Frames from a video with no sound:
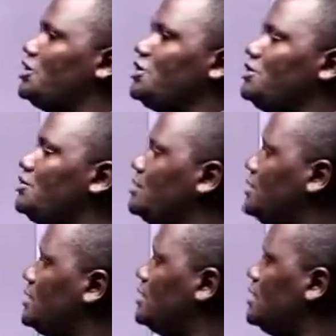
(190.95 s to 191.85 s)
you,
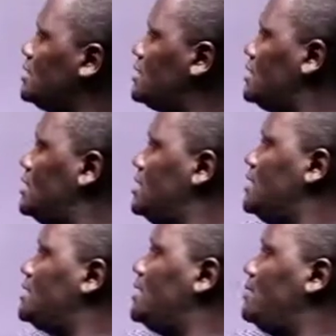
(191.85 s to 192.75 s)
it is
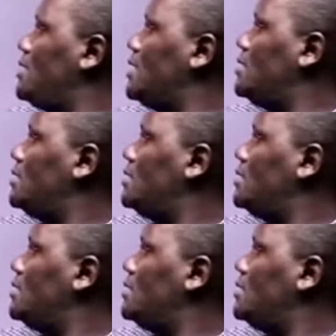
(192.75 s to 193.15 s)
December.